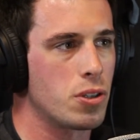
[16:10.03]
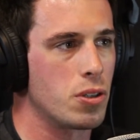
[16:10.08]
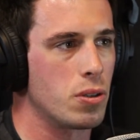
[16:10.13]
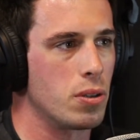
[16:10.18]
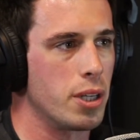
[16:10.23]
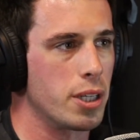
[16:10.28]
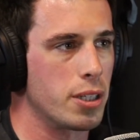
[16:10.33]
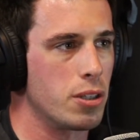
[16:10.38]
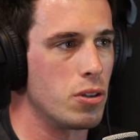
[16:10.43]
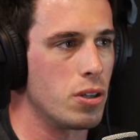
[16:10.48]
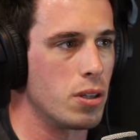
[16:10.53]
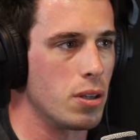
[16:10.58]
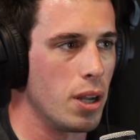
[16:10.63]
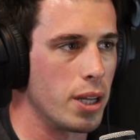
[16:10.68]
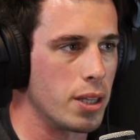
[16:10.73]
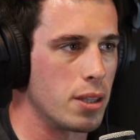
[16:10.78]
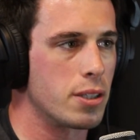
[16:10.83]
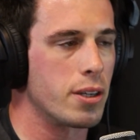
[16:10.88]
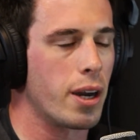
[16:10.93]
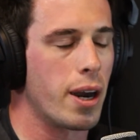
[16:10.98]
So like you can
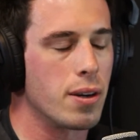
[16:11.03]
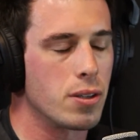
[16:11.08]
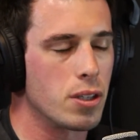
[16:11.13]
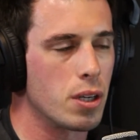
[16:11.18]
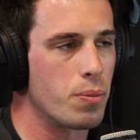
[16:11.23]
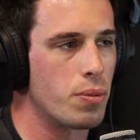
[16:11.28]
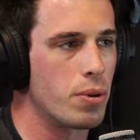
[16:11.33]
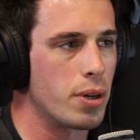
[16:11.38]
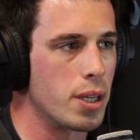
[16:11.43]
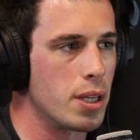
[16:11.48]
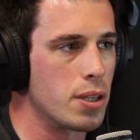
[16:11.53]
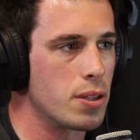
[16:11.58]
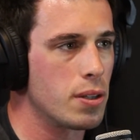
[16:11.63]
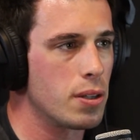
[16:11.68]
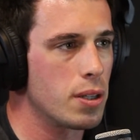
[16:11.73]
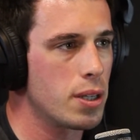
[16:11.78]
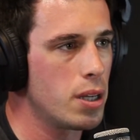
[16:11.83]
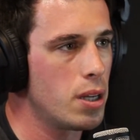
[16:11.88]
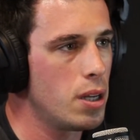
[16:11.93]
light the tires up pretty easily.